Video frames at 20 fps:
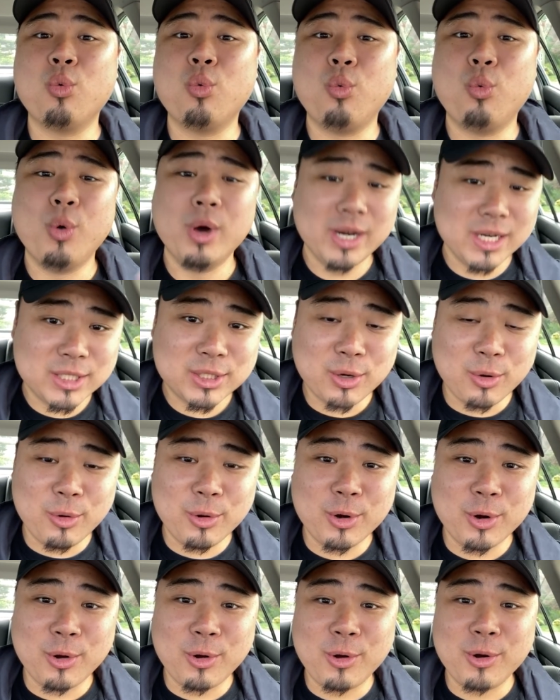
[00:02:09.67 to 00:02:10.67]
what is
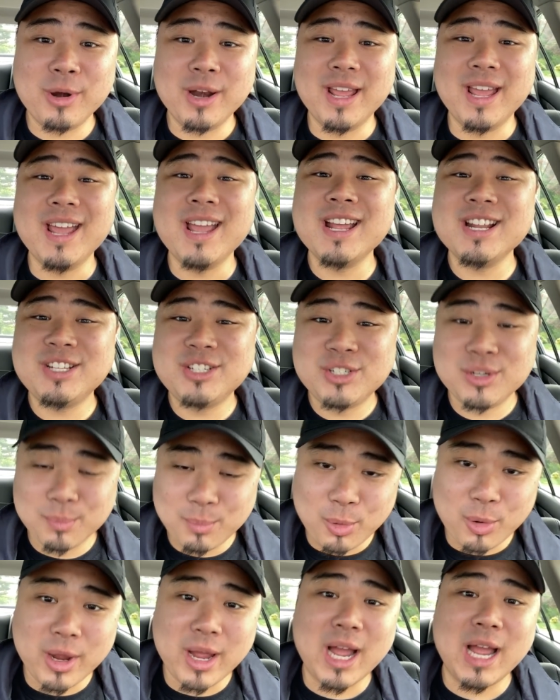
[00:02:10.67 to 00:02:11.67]
going on? It's your
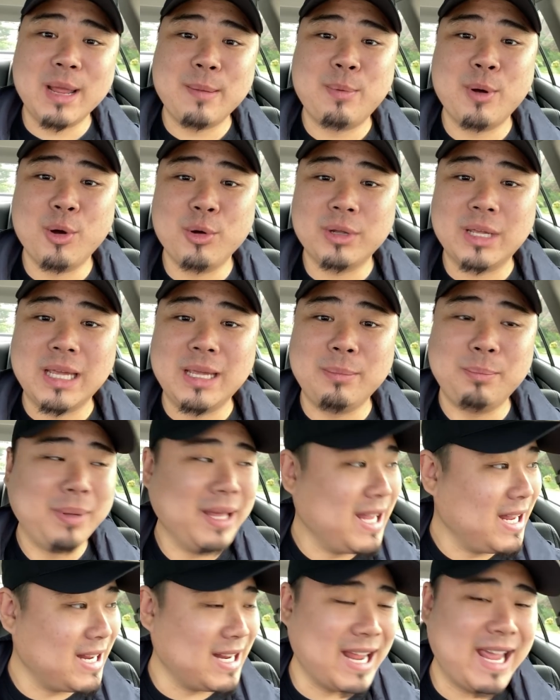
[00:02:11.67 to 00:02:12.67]
boy Hype Poke
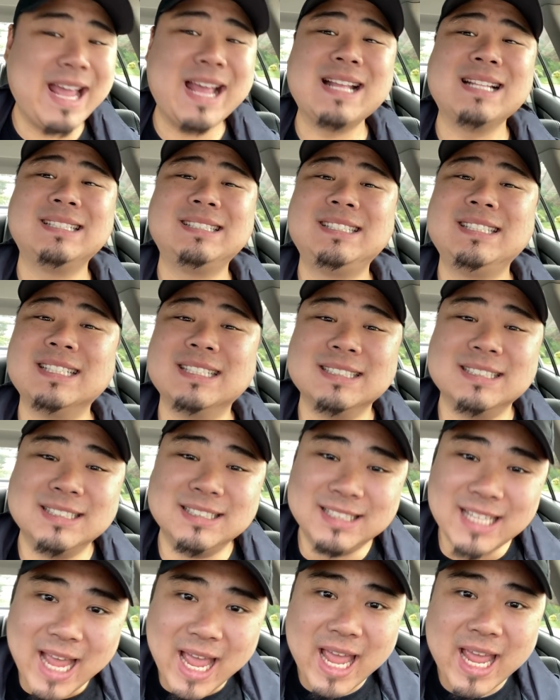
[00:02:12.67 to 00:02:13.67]
Pete, and
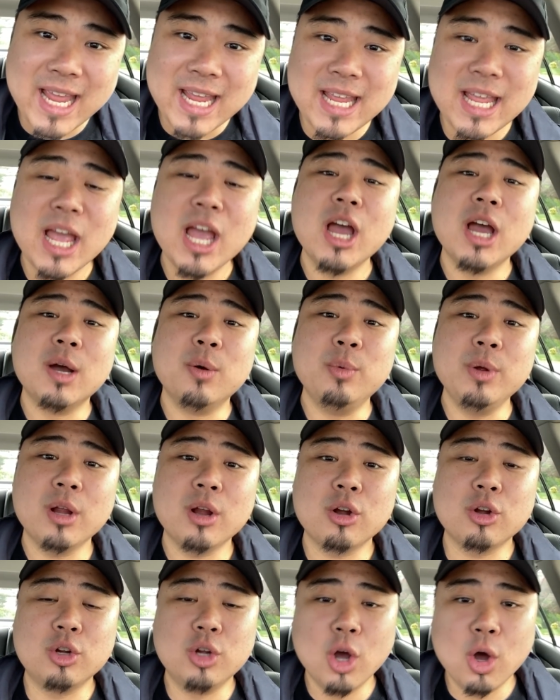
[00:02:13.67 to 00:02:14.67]
today we
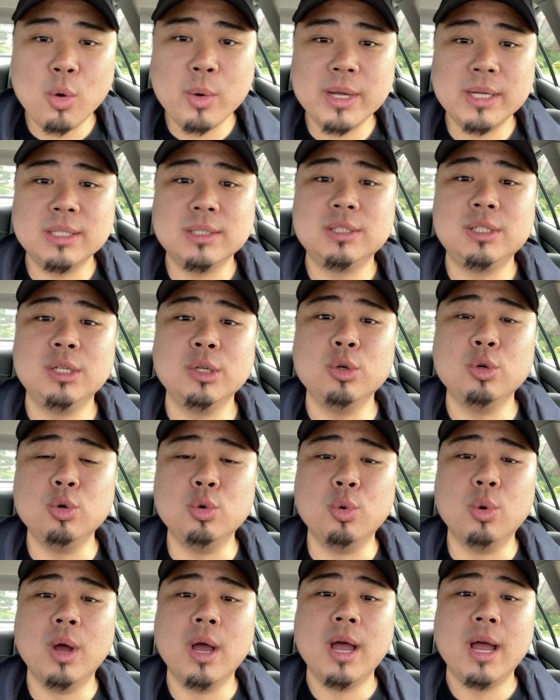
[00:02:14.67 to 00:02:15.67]
are going
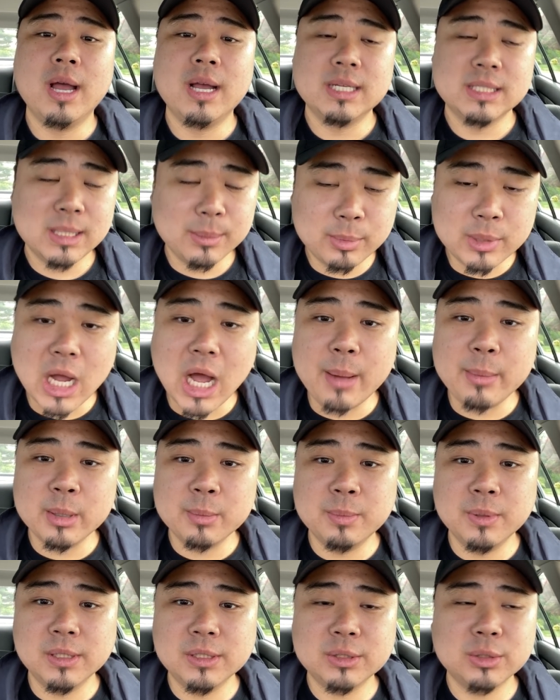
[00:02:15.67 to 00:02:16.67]
to some
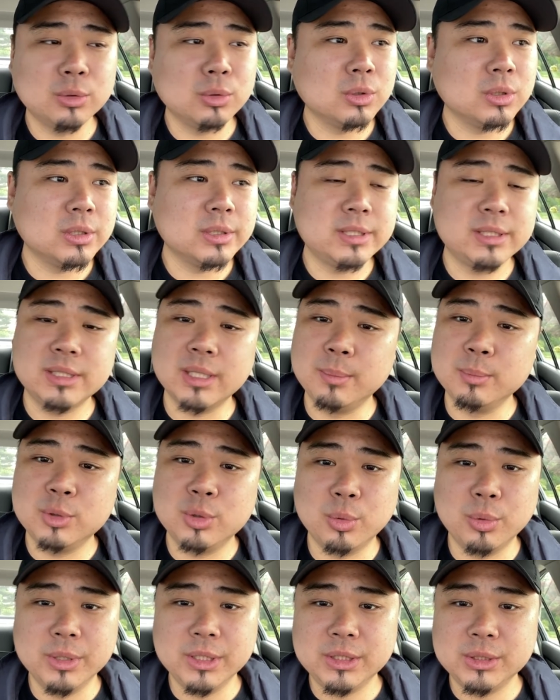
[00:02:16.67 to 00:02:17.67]
comic book stores, some
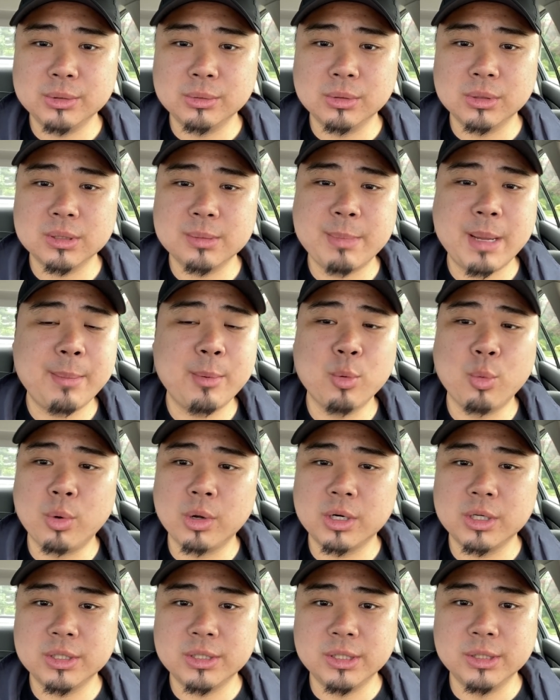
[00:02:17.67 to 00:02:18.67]
toy stores, maybe
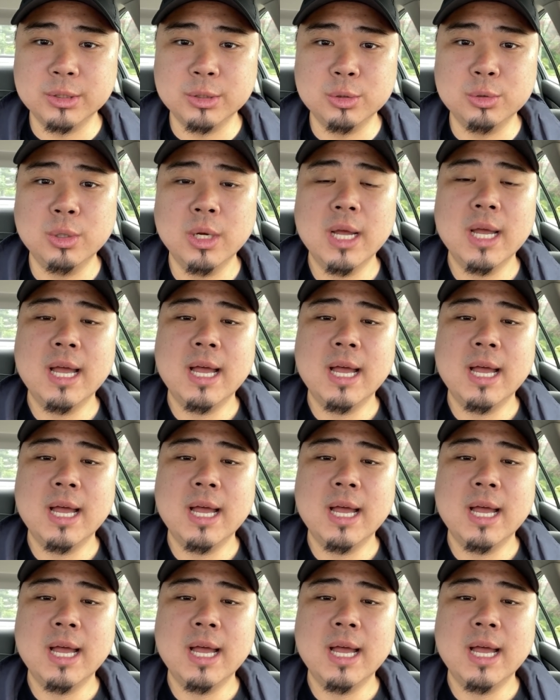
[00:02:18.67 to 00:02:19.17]
one or two